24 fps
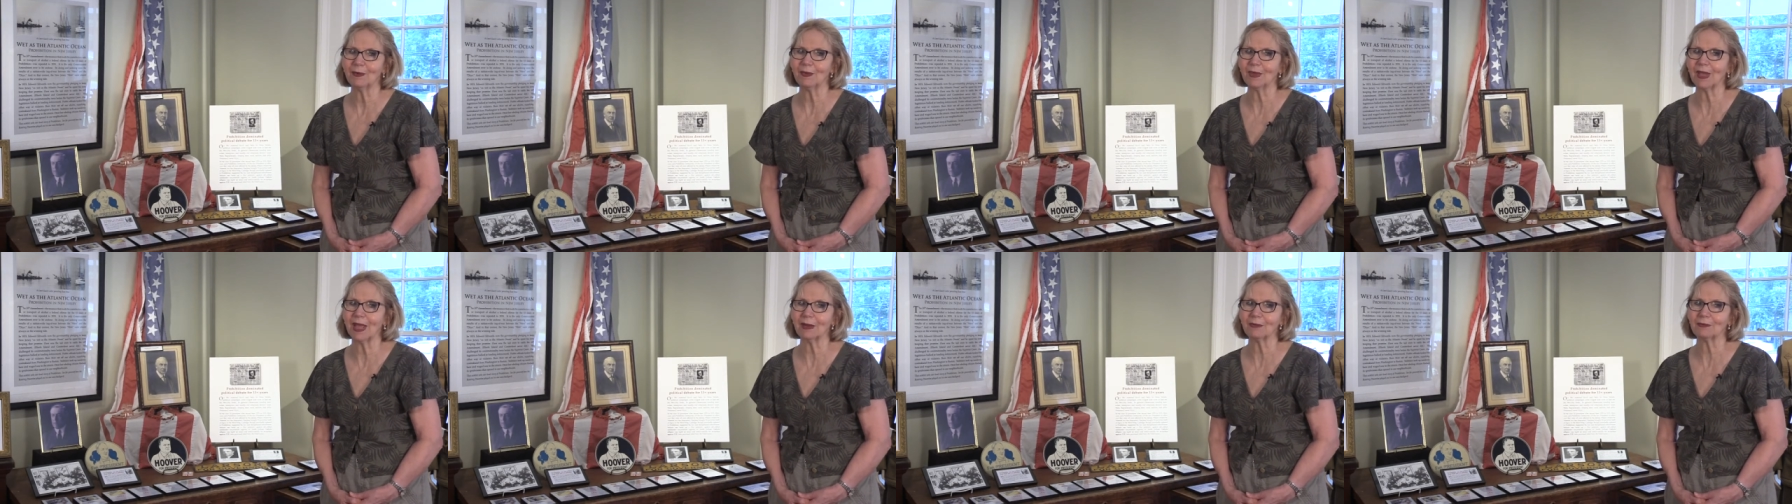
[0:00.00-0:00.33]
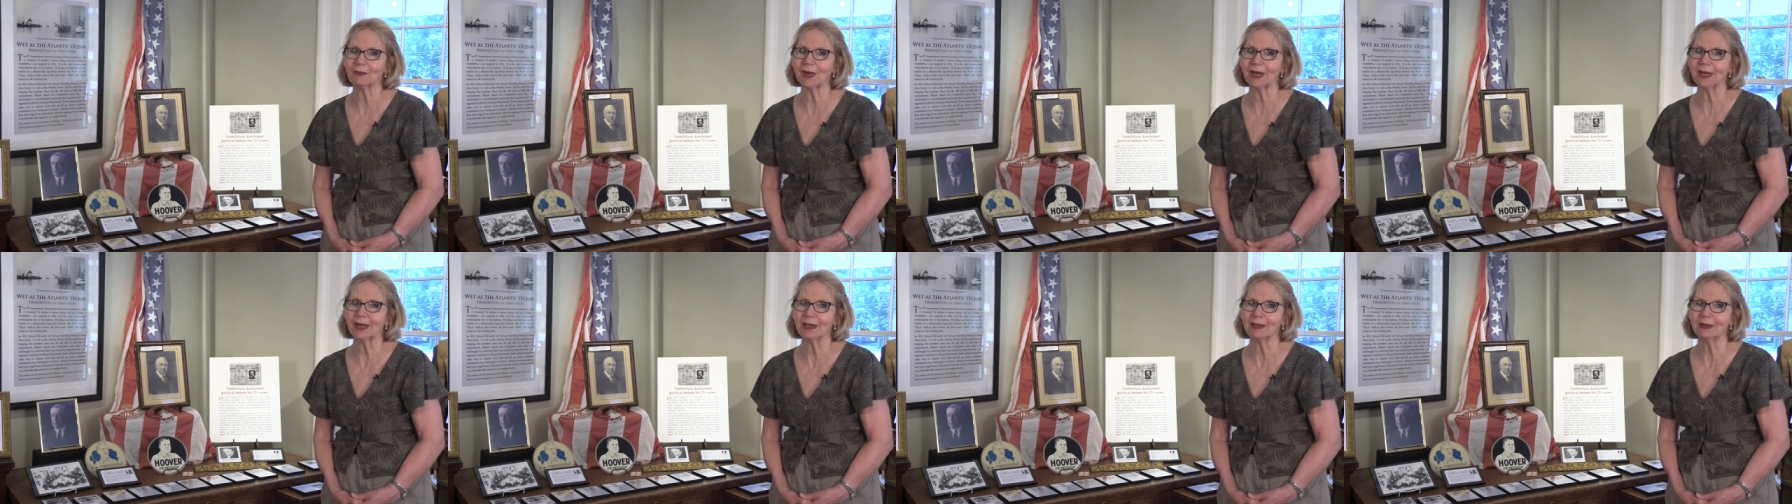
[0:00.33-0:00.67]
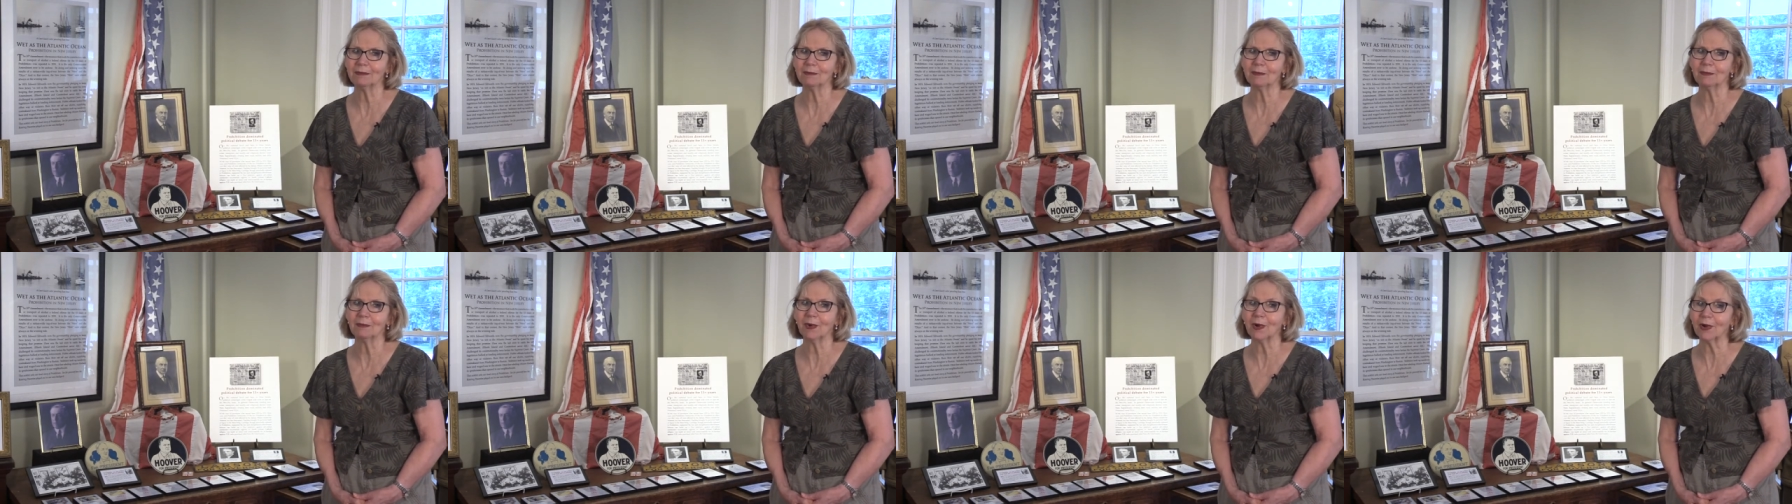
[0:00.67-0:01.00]
We had had
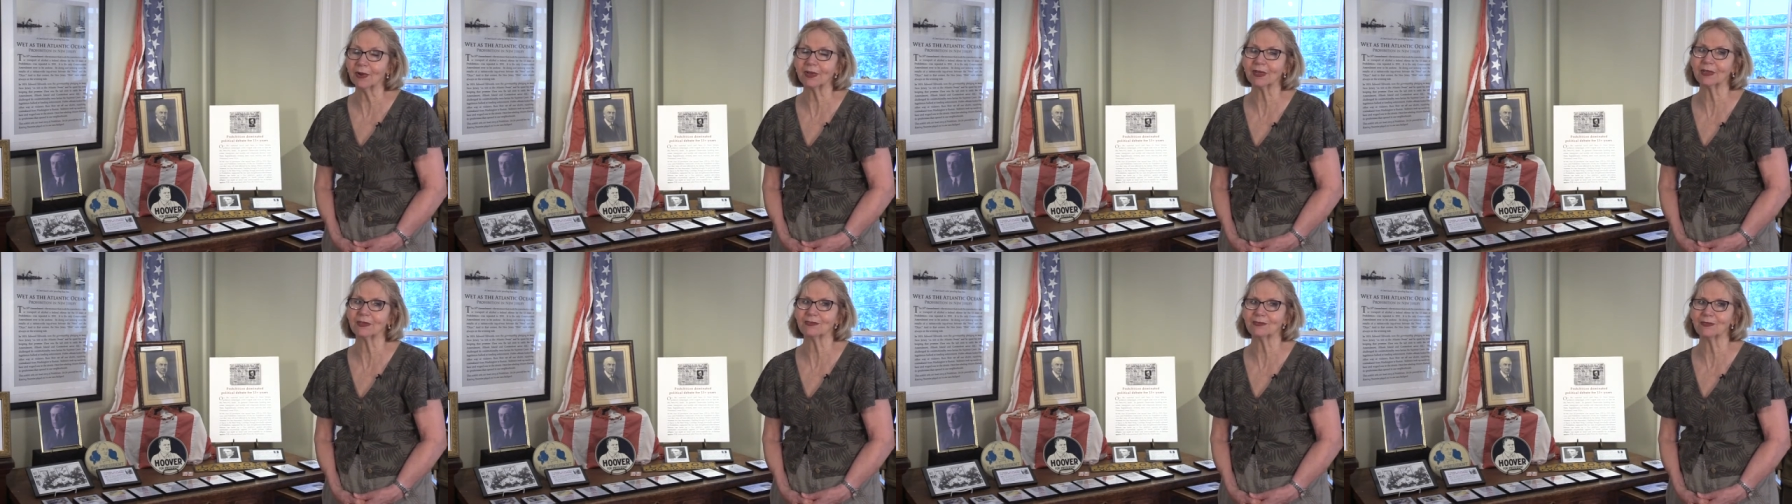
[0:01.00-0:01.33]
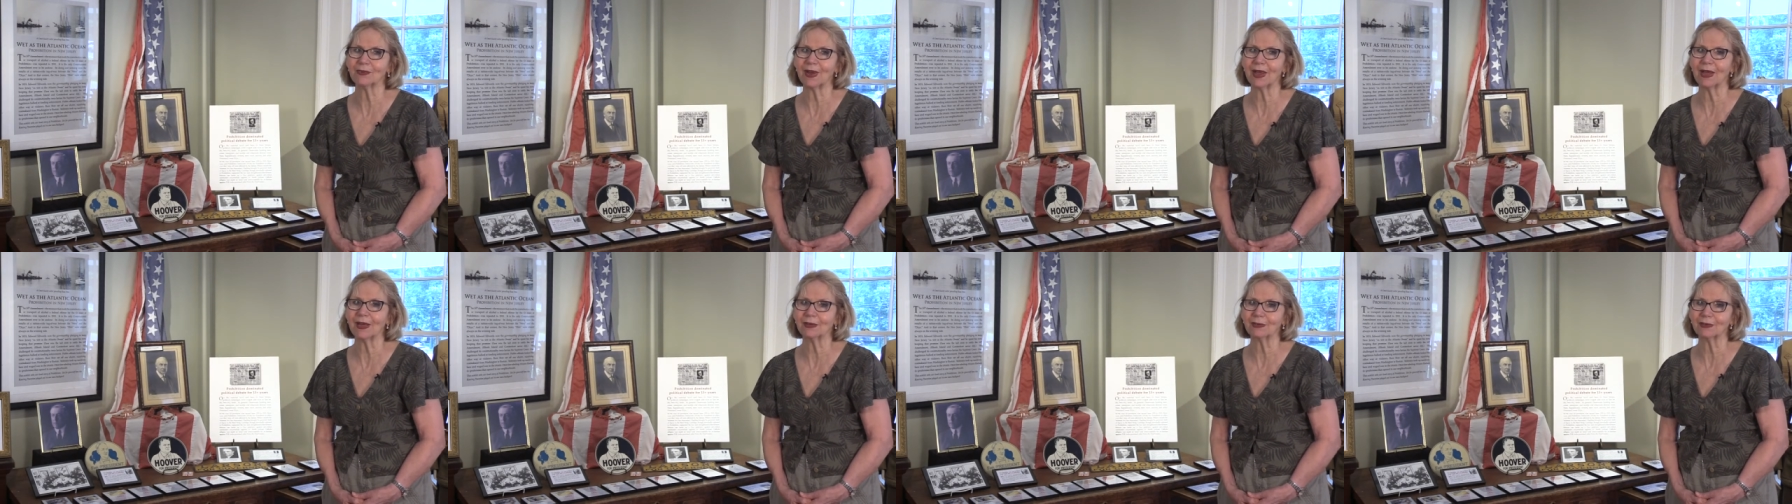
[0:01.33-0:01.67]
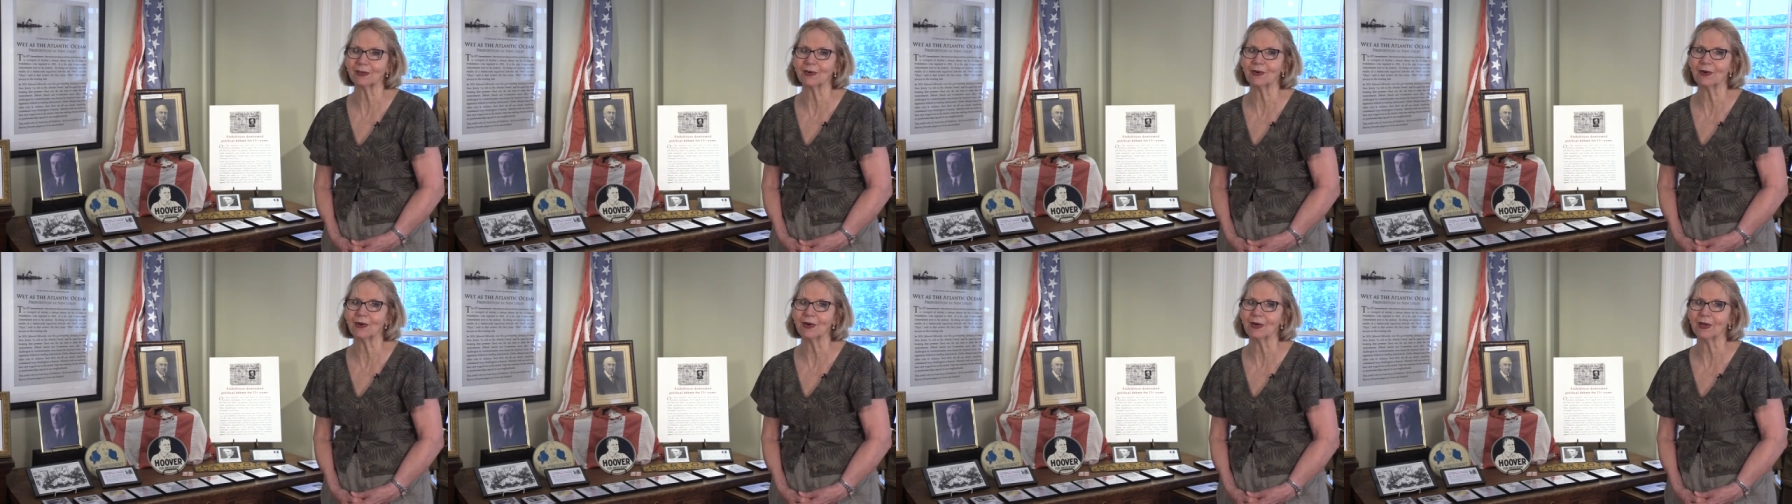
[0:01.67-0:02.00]
ready markets for
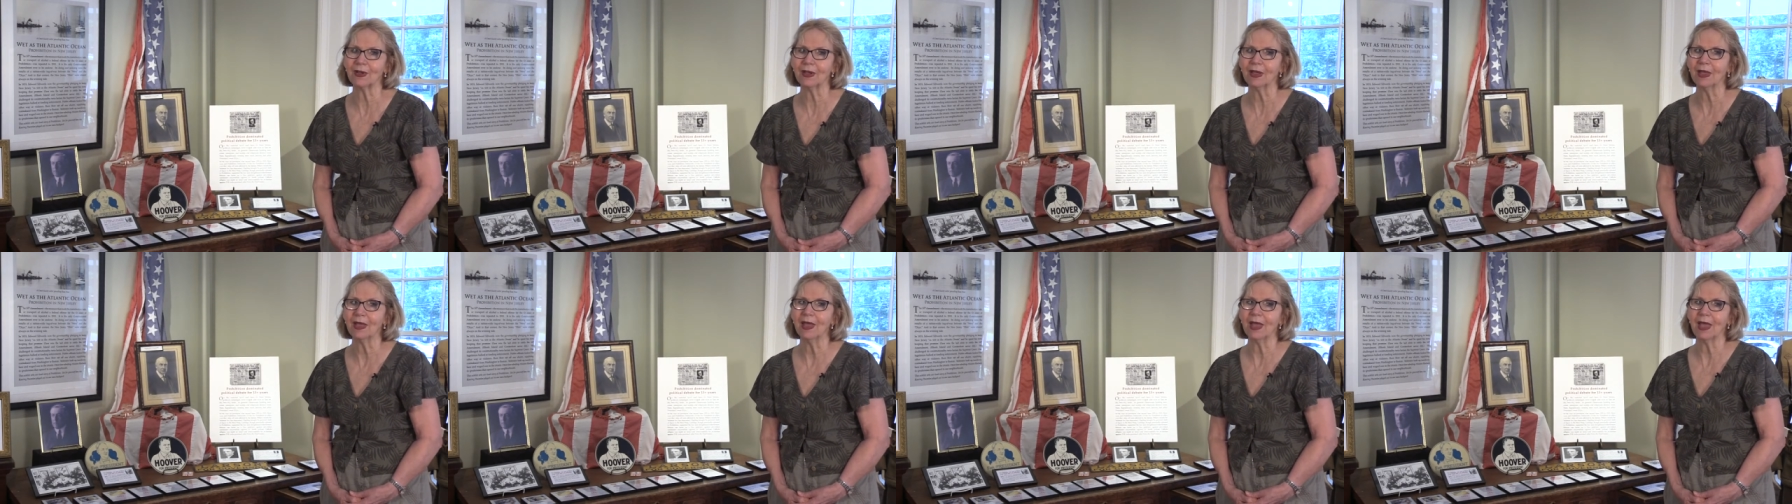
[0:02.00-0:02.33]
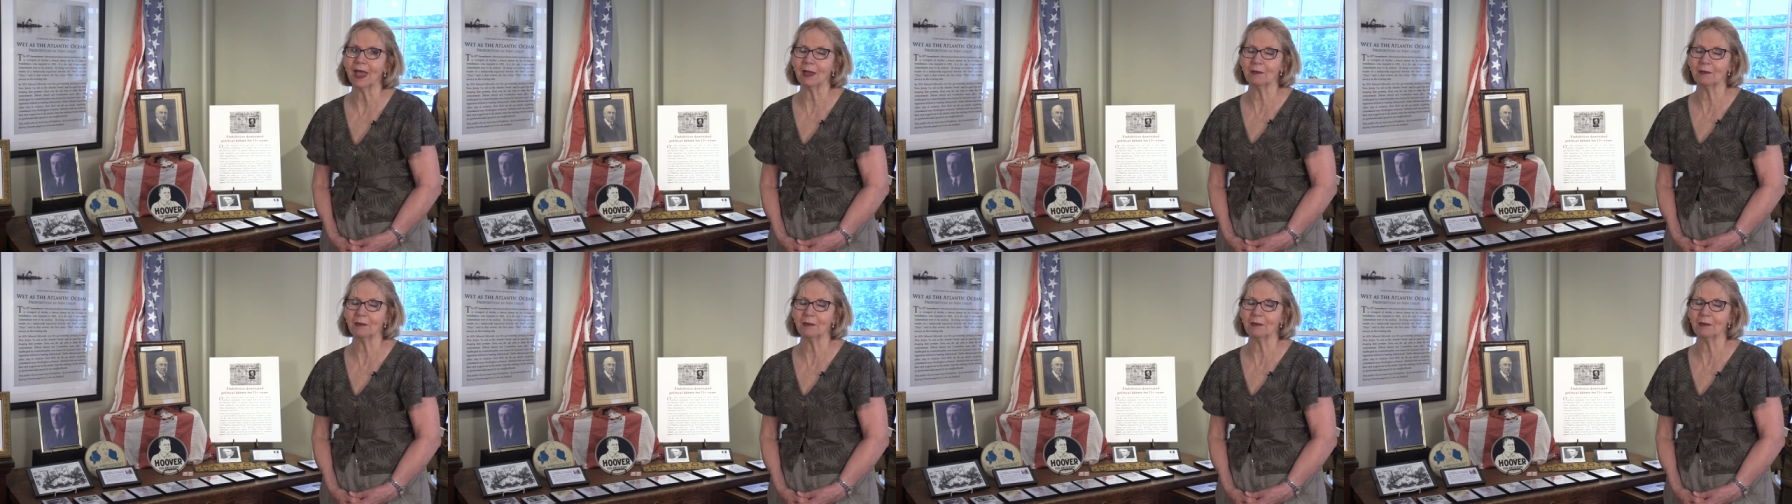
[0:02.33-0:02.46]
alcohol,